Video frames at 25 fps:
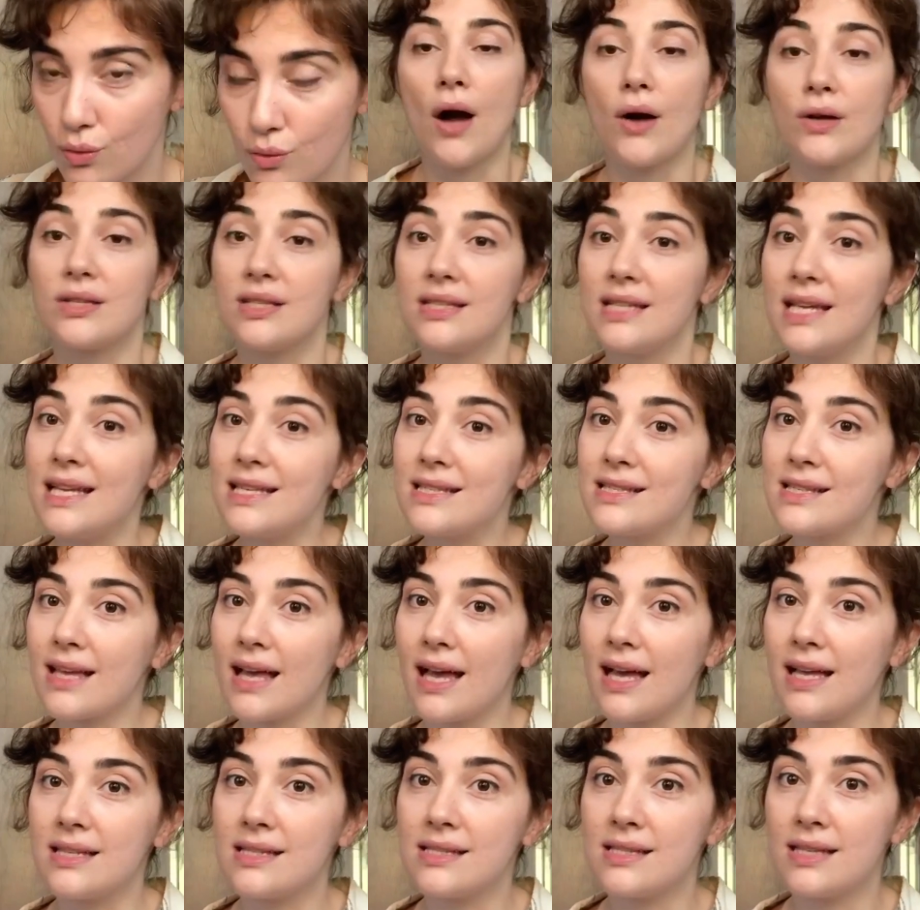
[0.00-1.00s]
Our today's
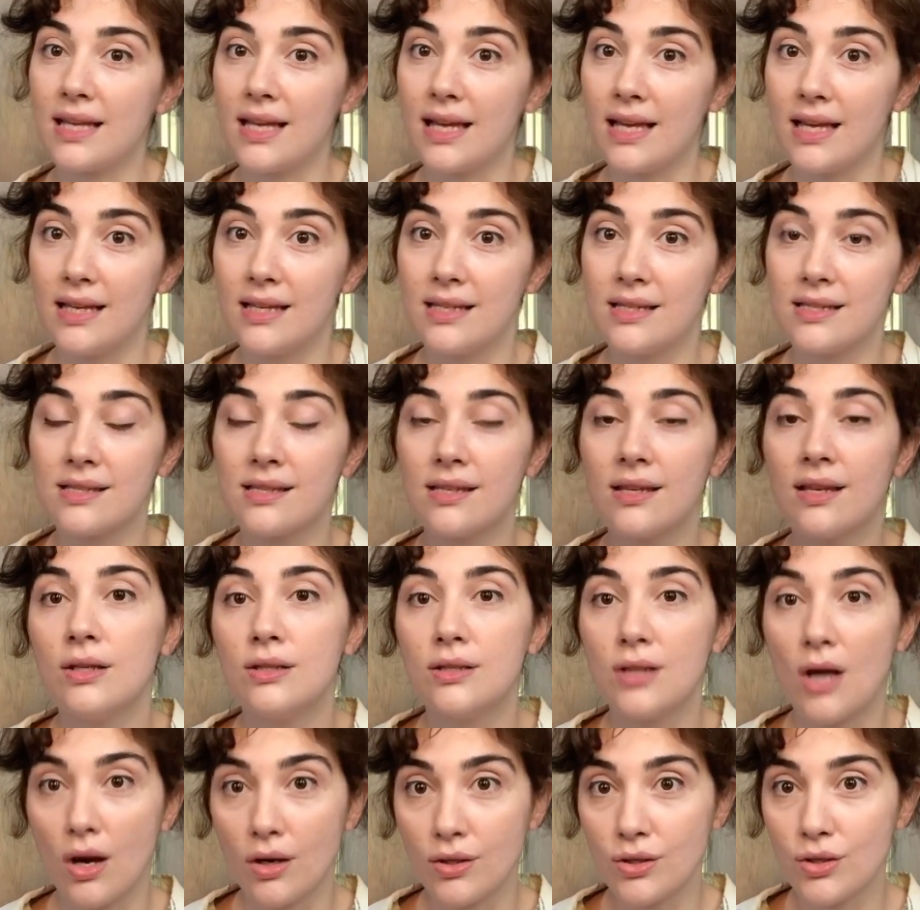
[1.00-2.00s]
guest is
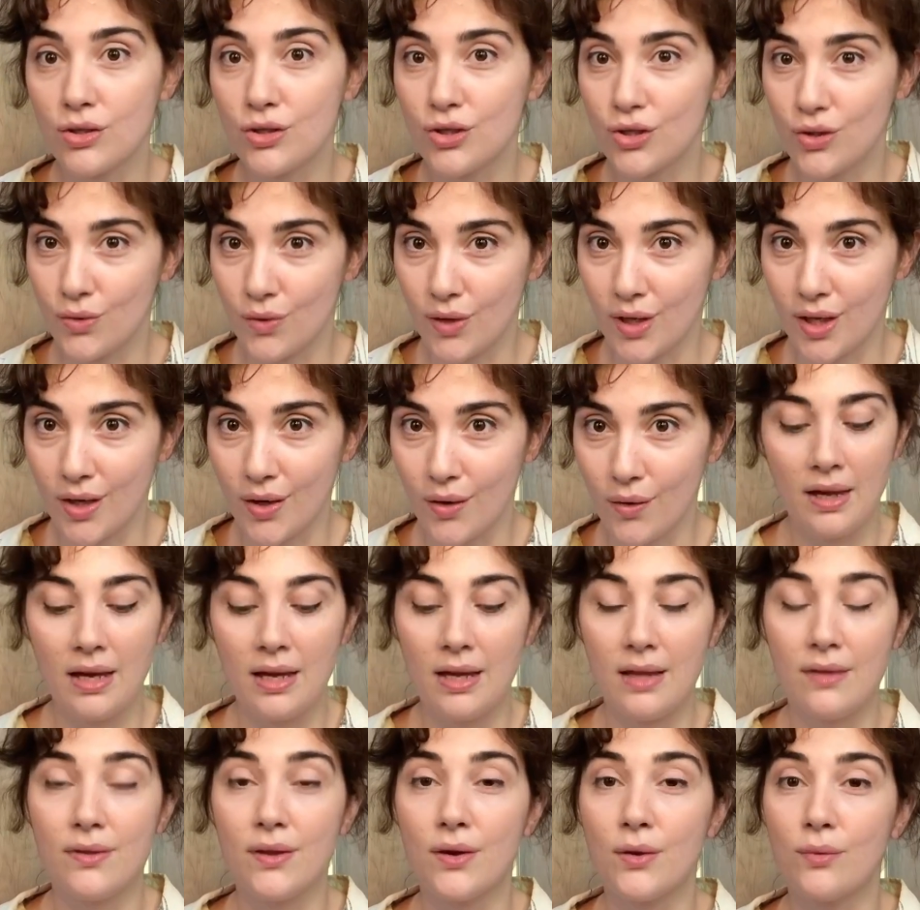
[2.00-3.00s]
Dr. Juhio,
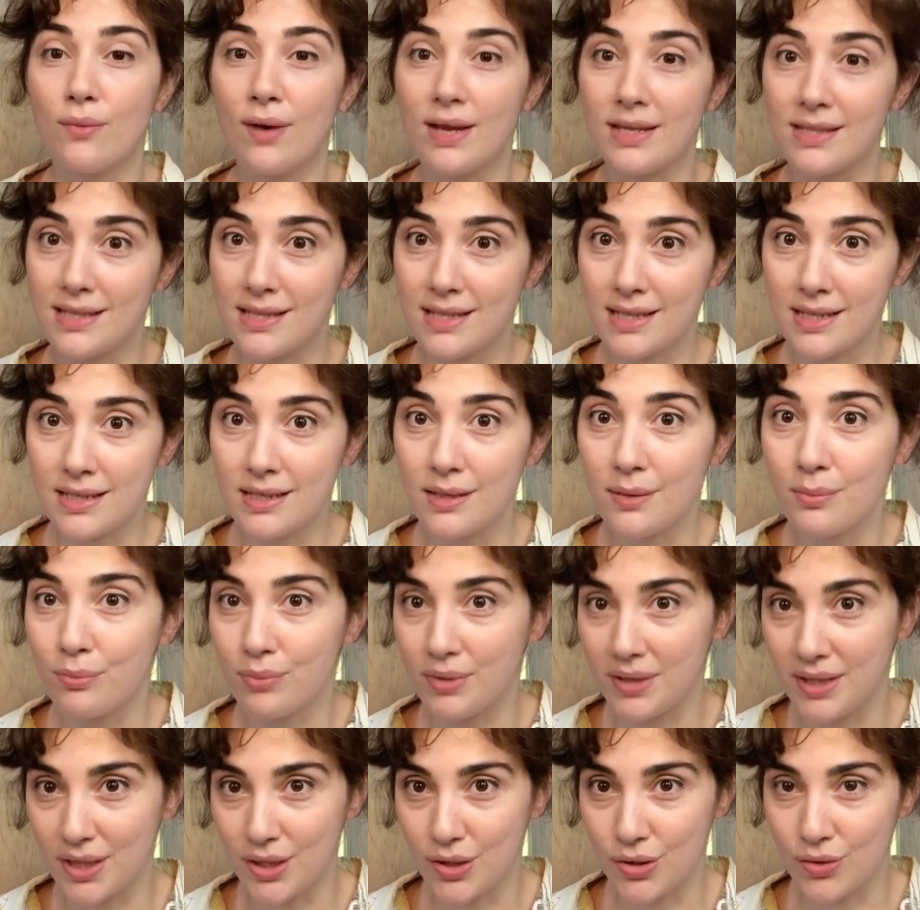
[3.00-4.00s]
the resident
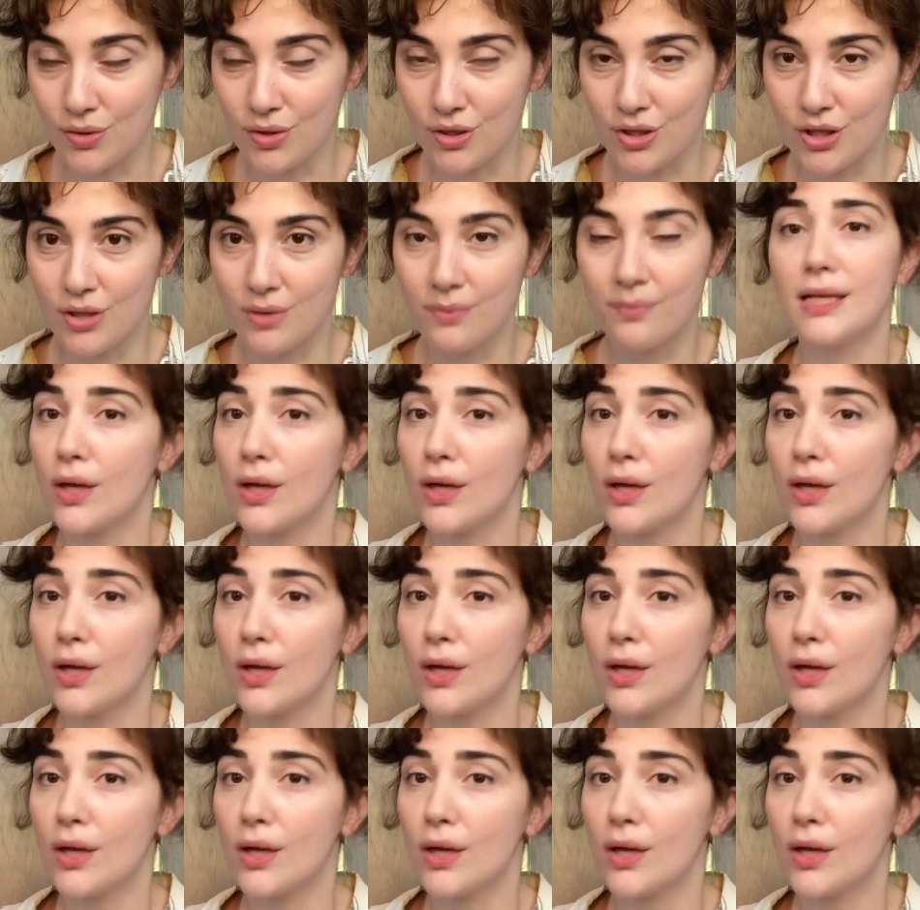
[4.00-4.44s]
pediatrician.